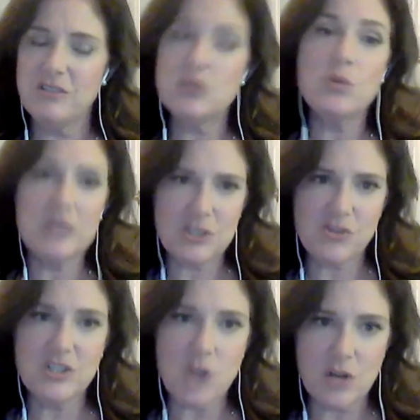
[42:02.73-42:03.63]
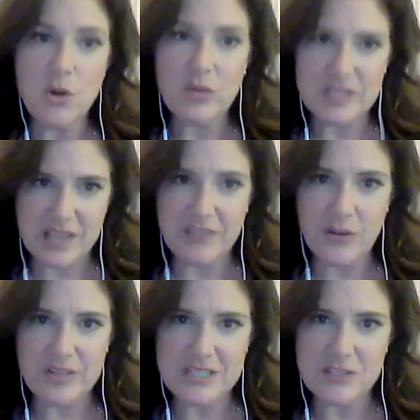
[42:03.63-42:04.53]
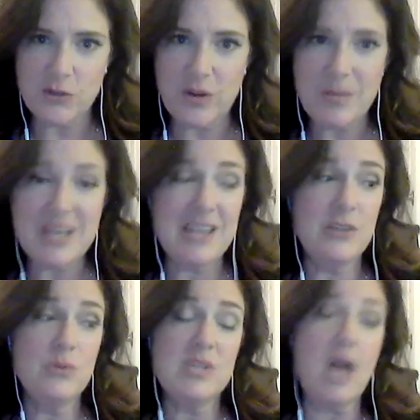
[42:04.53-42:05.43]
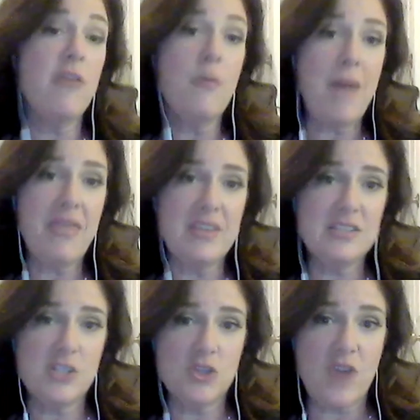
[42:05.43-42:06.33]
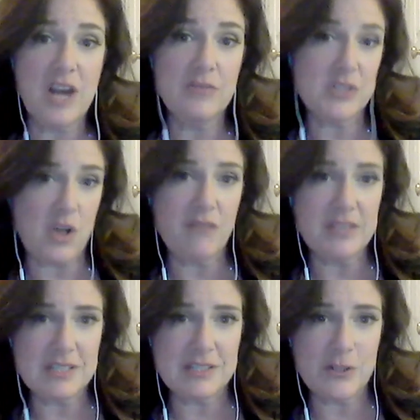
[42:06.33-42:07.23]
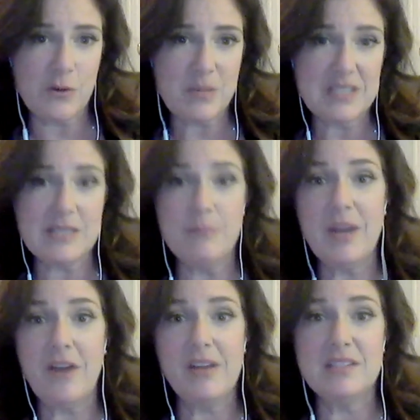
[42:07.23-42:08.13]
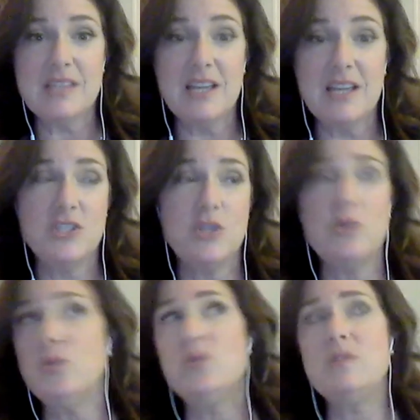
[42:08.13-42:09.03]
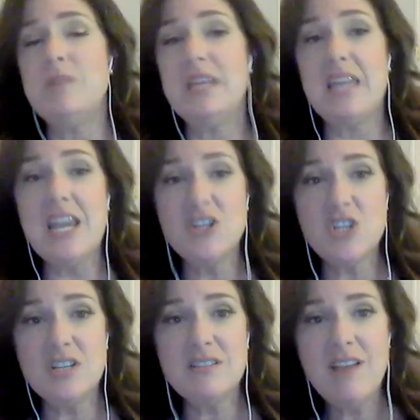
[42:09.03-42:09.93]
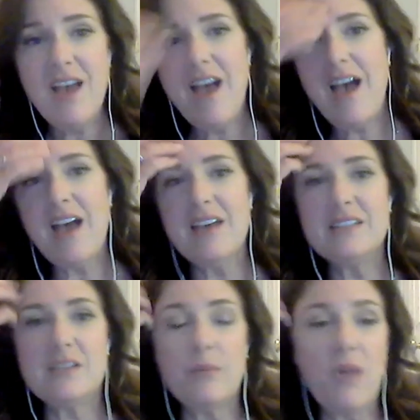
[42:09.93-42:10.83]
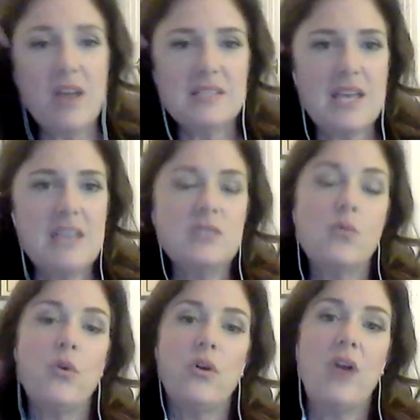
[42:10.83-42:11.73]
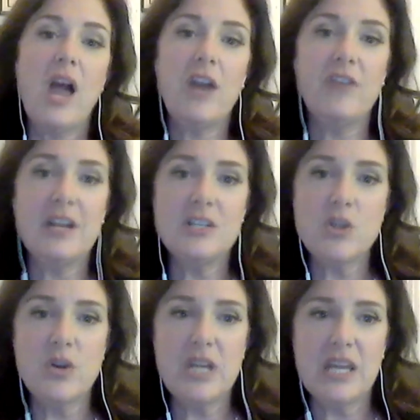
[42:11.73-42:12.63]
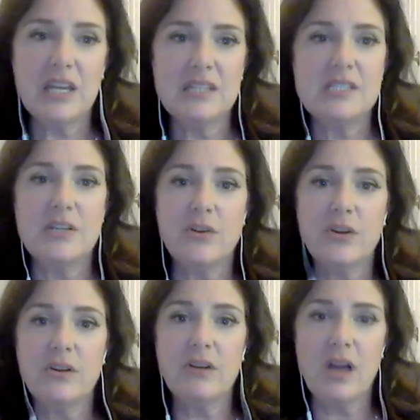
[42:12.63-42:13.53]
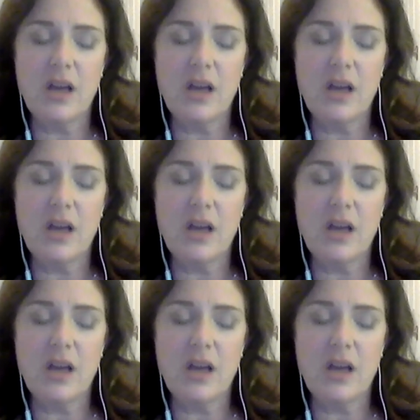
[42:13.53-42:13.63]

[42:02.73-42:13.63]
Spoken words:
school district on notice that they're in disagreement and use other methods to try and resolve the disagreement. Some parents like to use mediation as a process or hire an attorney and consider